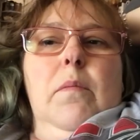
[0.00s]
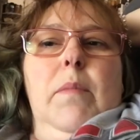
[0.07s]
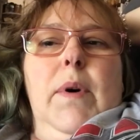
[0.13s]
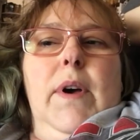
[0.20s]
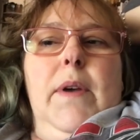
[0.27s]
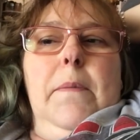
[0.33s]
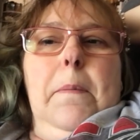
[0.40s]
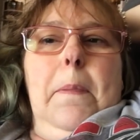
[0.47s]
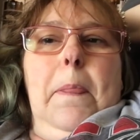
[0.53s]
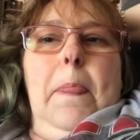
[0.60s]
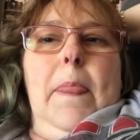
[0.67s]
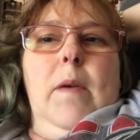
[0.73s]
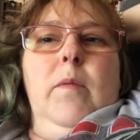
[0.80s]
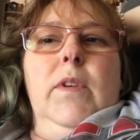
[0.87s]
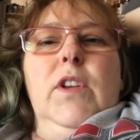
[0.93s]
But
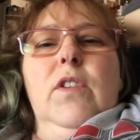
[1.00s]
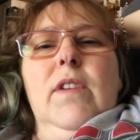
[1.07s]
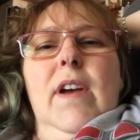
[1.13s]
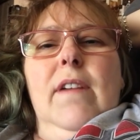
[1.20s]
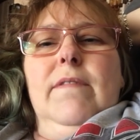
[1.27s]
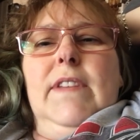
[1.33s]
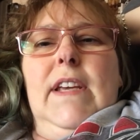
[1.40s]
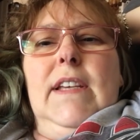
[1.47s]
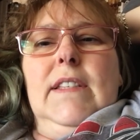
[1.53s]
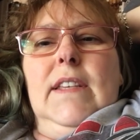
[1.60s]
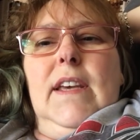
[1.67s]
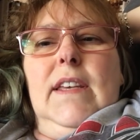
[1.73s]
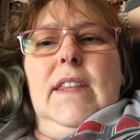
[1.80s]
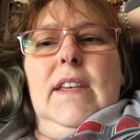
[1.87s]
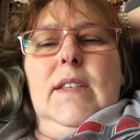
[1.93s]
when you have days
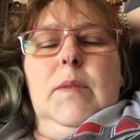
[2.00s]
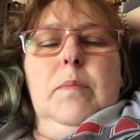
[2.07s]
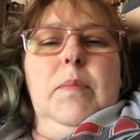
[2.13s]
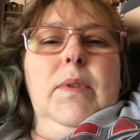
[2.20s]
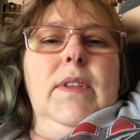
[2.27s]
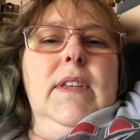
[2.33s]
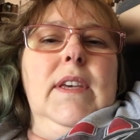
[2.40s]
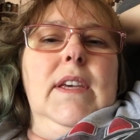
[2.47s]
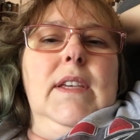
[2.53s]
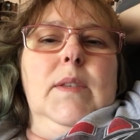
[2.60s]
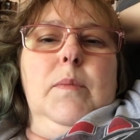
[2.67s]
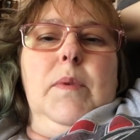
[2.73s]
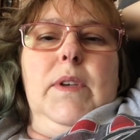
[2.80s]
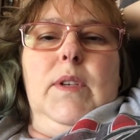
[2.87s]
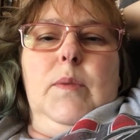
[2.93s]
like this,
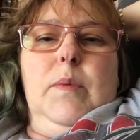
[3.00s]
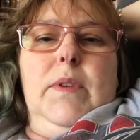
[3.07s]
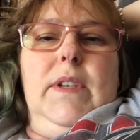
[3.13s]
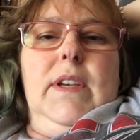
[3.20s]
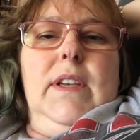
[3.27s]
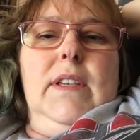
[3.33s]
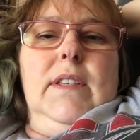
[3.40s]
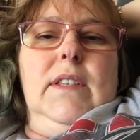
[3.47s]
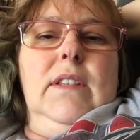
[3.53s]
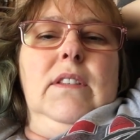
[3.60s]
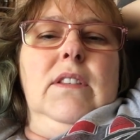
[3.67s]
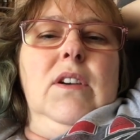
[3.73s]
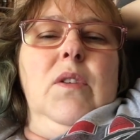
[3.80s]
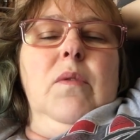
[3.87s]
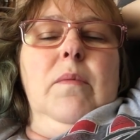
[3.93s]
please, please, please
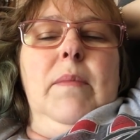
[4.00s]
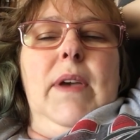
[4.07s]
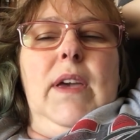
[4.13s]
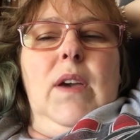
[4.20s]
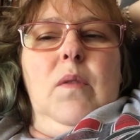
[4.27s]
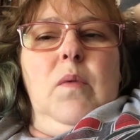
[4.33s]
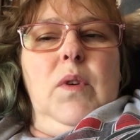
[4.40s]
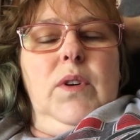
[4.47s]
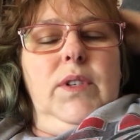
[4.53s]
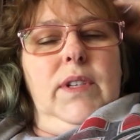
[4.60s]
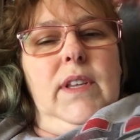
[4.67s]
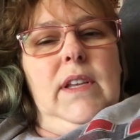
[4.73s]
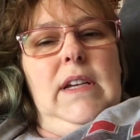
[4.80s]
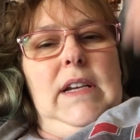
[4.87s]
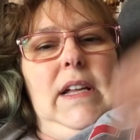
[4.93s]
don't make it worse
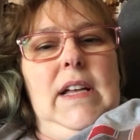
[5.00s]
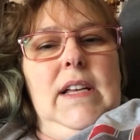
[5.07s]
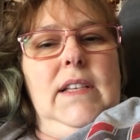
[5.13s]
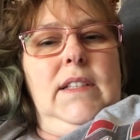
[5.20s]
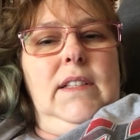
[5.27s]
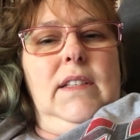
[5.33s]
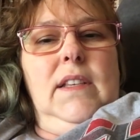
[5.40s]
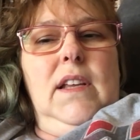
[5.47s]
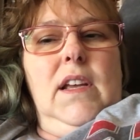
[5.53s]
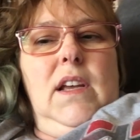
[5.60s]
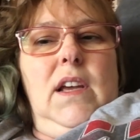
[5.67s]
than it is.